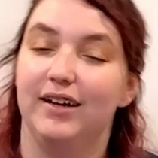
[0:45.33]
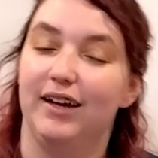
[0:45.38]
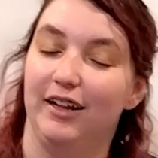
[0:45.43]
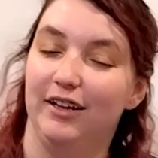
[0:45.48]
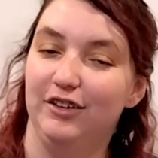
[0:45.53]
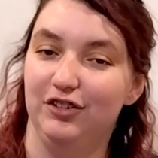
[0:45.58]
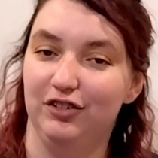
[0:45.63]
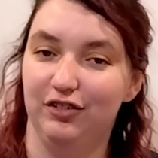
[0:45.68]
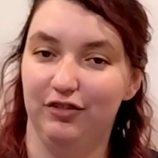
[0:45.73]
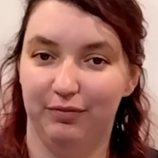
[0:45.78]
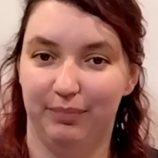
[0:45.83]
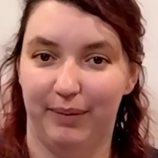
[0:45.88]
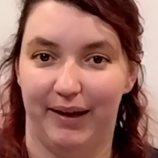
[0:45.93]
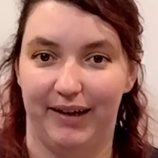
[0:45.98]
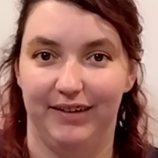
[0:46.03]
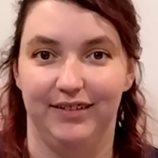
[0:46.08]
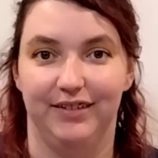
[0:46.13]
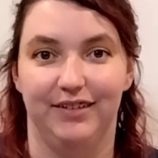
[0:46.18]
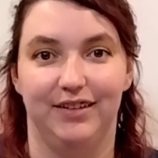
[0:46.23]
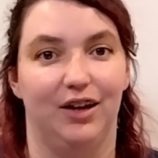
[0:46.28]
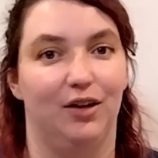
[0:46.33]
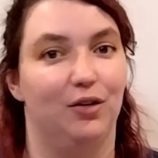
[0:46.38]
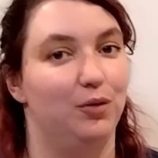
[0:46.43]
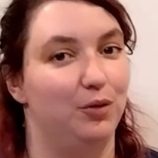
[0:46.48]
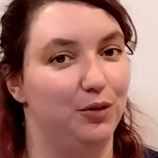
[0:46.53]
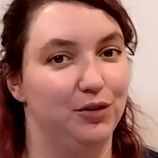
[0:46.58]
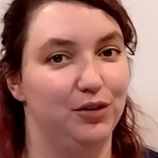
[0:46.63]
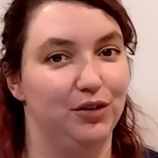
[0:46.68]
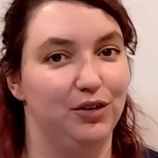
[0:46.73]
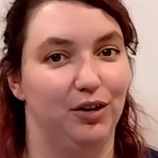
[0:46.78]
Colour shift paints are
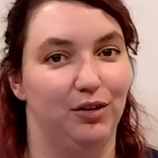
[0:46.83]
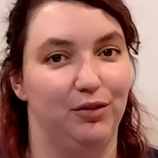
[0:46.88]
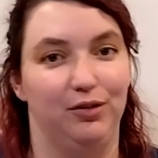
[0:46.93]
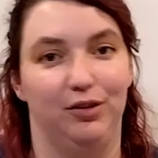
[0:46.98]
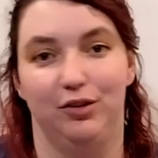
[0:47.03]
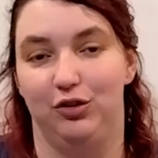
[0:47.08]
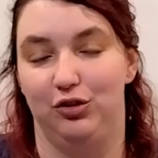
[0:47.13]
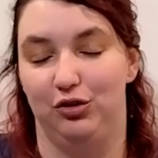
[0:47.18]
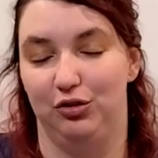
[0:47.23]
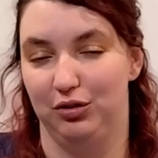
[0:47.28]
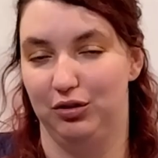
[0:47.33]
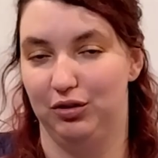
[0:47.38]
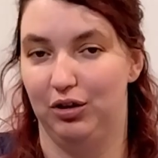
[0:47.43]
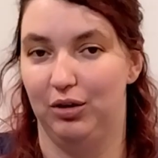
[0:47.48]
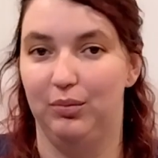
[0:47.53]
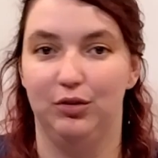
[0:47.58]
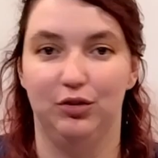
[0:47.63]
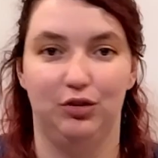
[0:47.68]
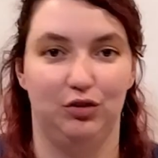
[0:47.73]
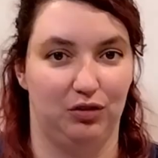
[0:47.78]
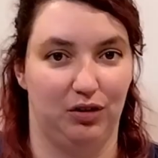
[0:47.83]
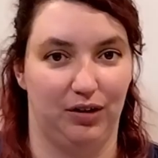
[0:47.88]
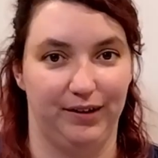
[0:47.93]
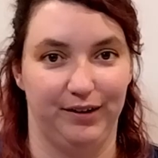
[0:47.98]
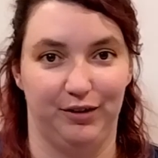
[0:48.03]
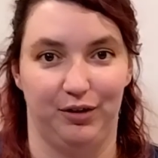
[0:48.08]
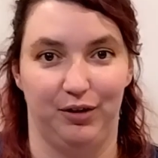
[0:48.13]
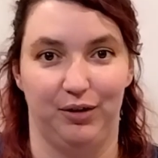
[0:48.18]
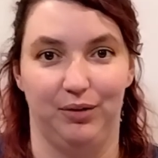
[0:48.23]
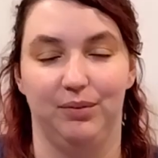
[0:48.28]
also known as duochrome or
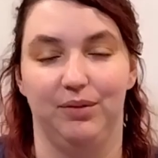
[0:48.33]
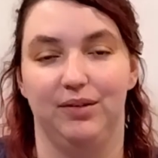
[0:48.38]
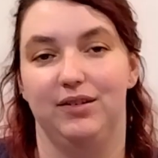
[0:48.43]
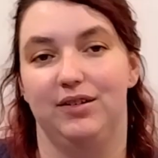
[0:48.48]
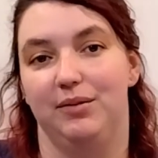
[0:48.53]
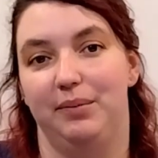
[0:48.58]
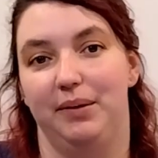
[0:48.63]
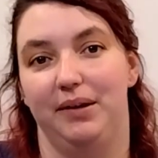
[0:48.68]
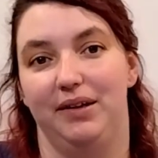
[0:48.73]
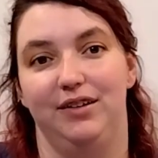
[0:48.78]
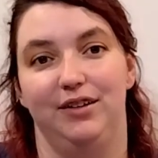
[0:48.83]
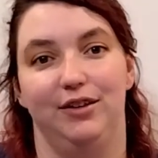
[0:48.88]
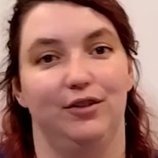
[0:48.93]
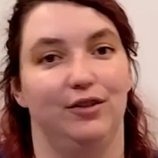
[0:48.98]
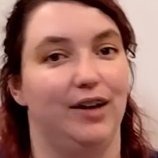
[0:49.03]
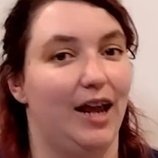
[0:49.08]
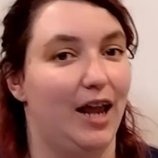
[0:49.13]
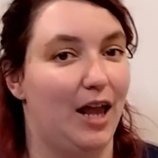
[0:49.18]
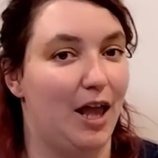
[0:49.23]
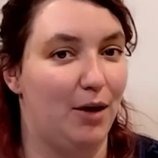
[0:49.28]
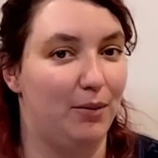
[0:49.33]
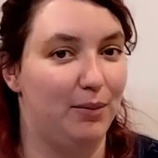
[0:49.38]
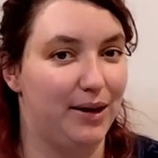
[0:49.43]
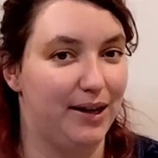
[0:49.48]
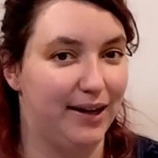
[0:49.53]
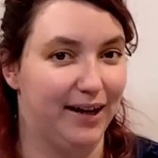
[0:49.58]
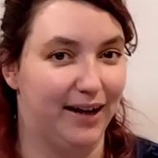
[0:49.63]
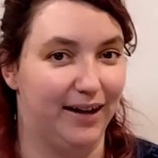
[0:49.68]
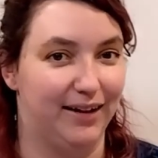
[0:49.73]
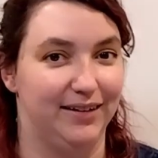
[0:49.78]
trichromes depending on how
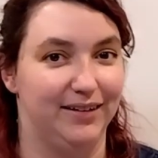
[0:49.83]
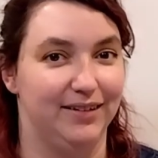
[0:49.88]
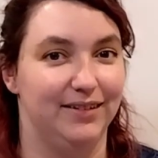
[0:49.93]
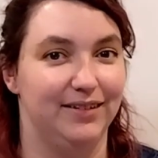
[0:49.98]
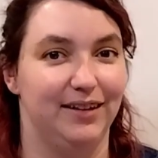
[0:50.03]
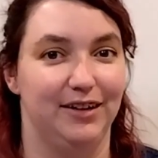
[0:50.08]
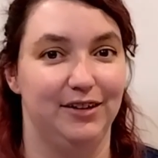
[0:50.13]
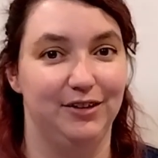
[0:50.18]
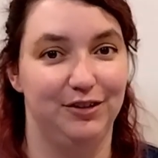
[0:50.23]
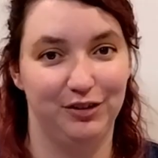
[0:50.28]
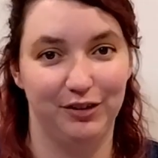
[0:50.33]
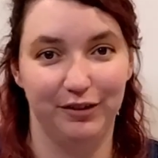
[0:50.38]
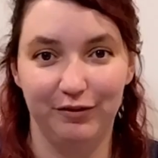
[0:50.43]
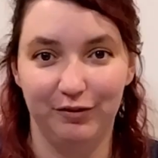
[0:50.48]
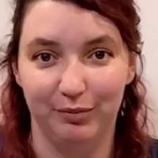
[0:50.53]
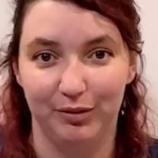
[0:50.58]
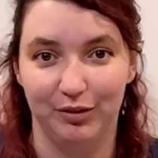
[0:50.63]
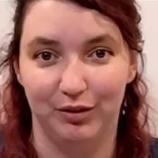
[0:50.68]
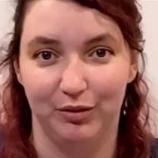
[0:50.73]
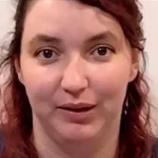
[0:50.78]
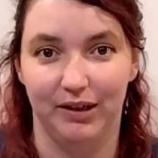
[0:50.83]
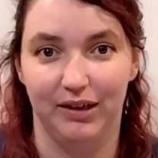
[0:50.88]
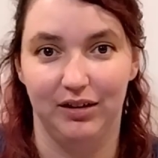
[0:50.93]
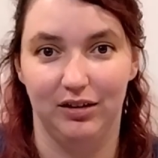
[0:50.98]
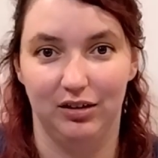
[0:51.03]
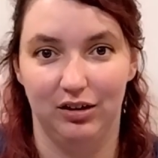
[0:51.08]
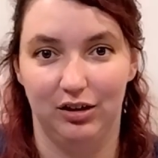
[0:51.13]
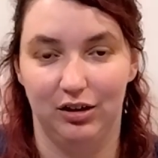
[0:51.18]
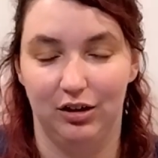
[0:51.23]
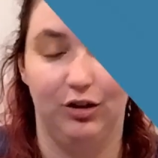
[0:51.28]
many colours they shift
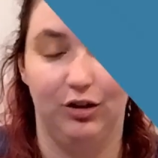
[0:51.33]
between,